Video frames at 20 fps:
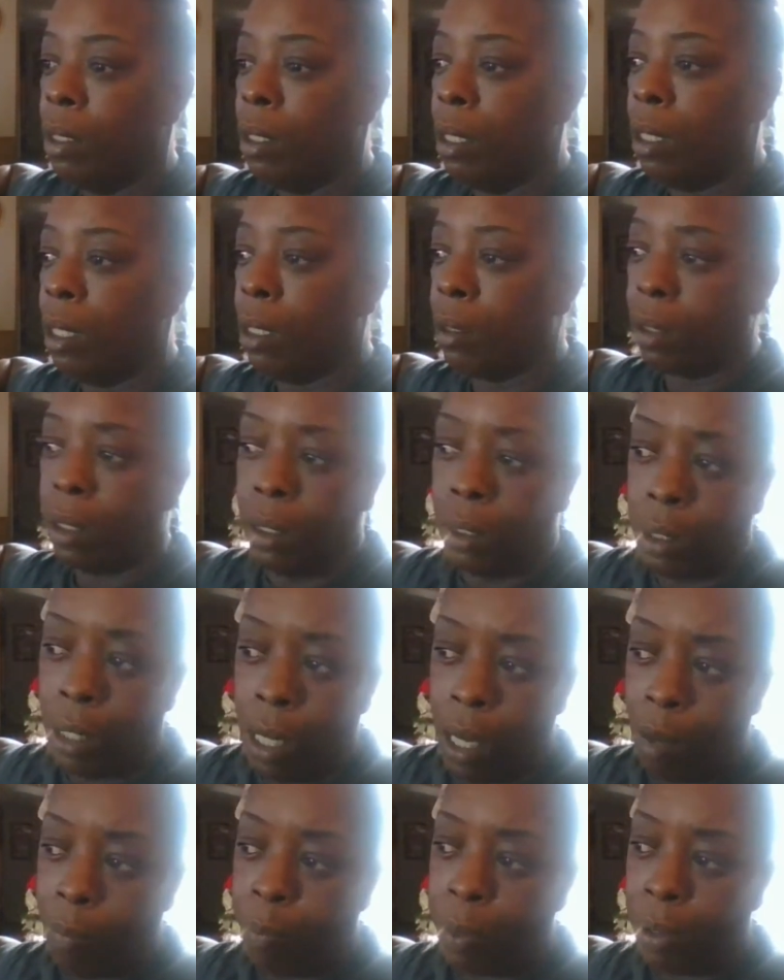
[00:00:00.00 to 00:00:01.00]
uh,
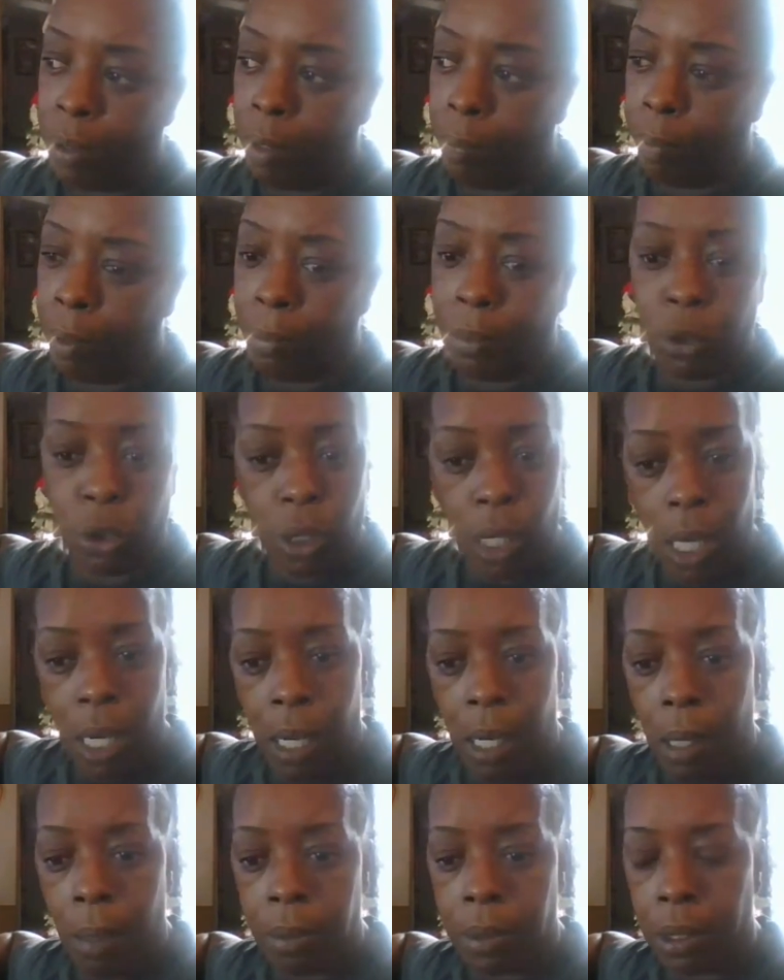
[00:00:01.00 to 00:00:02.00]
have give people
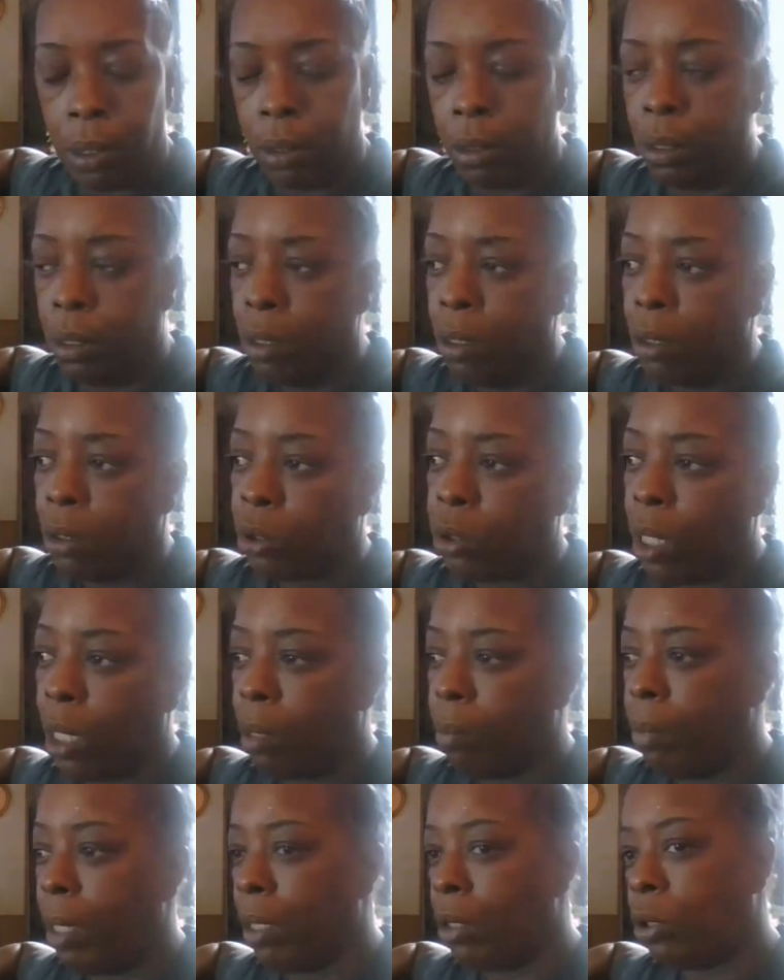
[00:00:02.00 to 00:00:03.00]
jobs and try
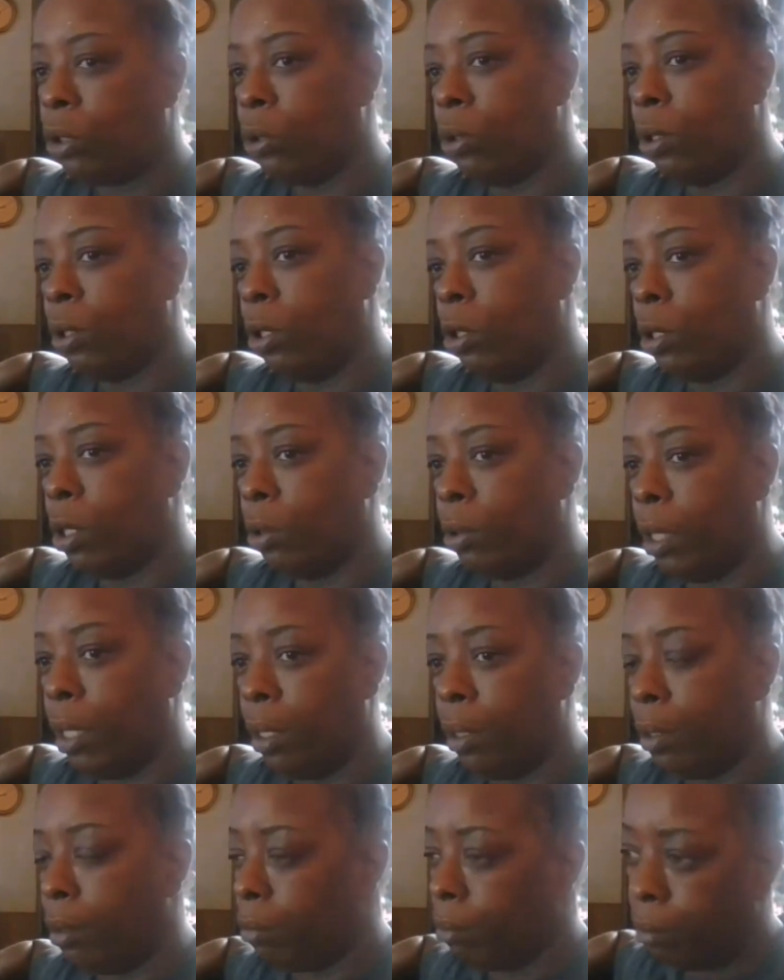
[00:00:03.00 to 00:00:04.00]
to make sure you know
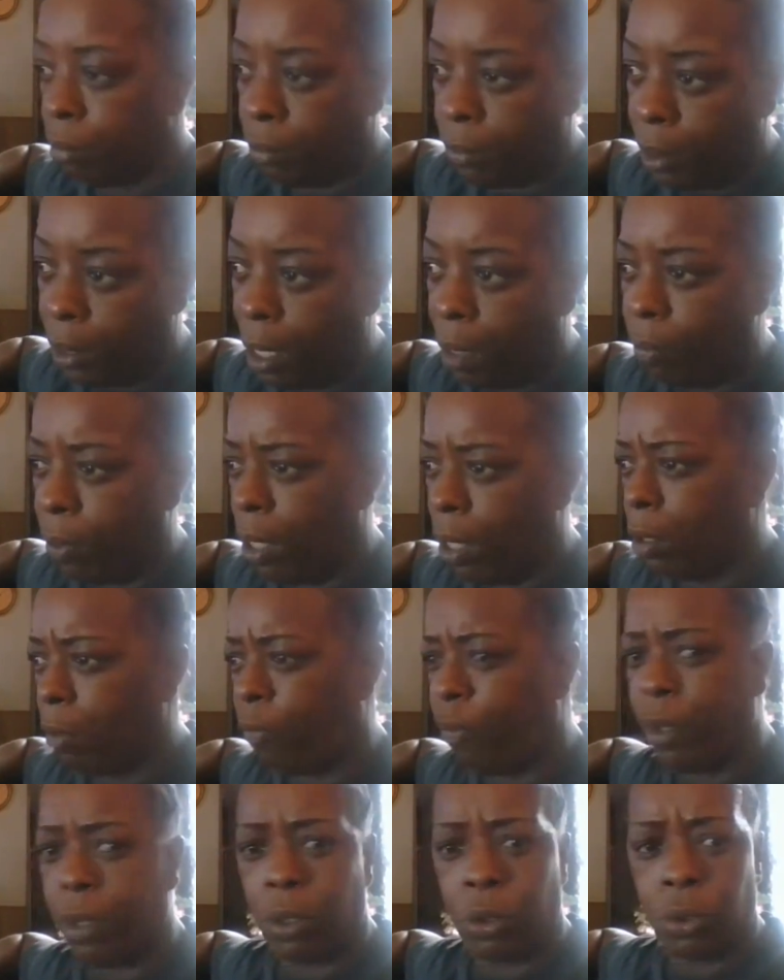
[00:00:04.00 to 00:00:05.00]
that you got
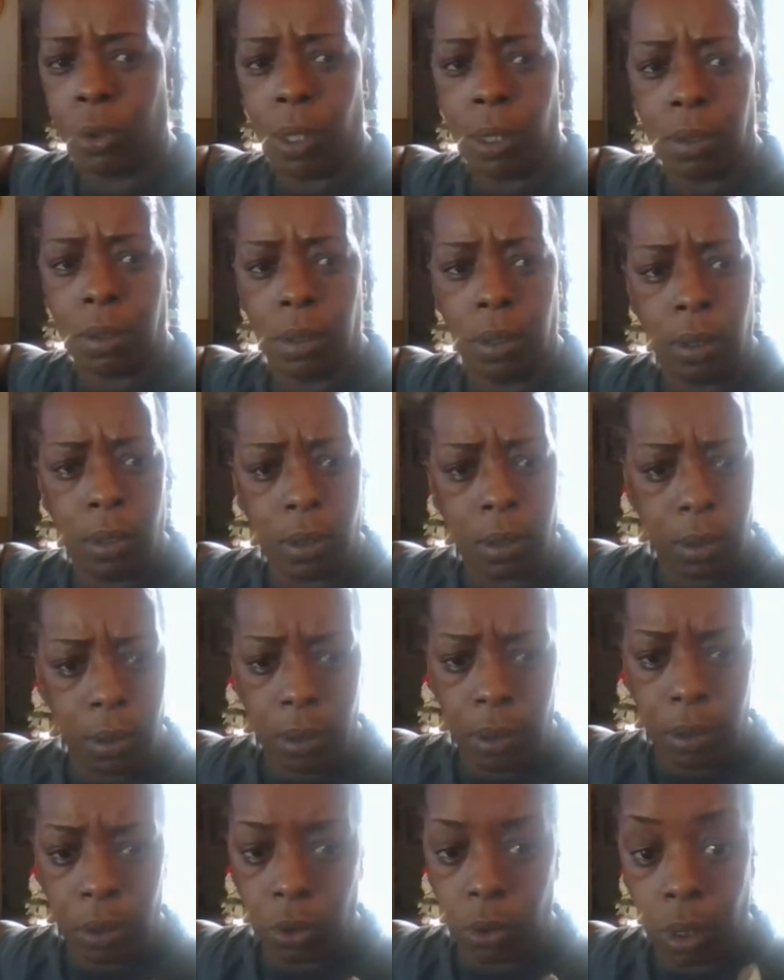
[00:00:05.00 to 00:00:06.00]
150 trucks in his
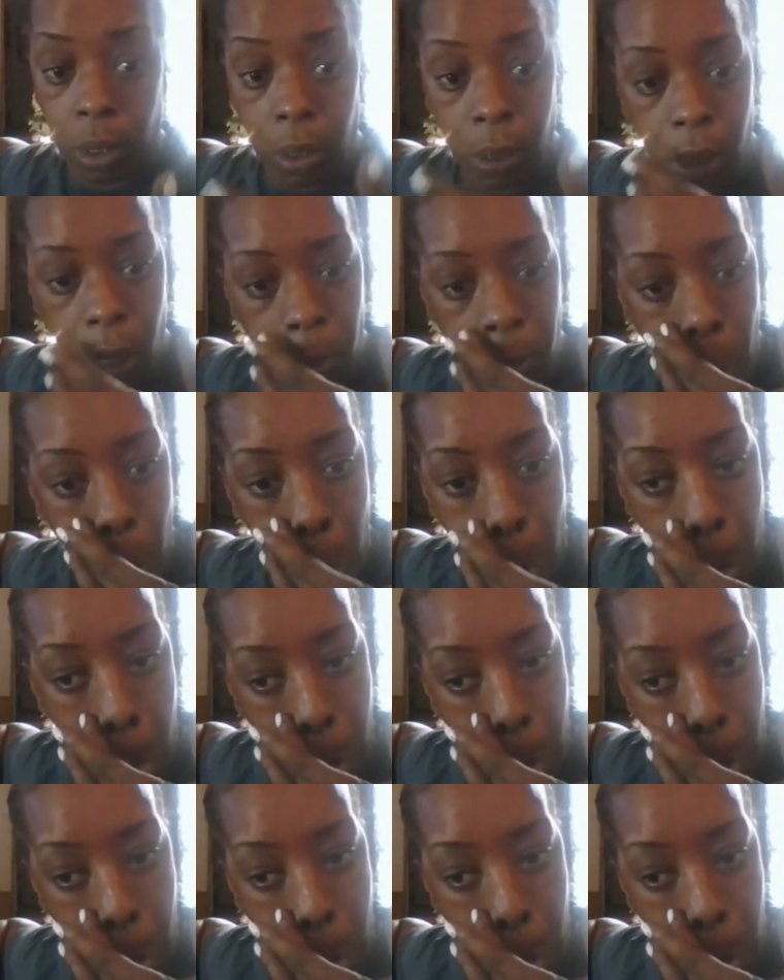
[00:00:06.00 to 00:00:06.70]
in his trucking company.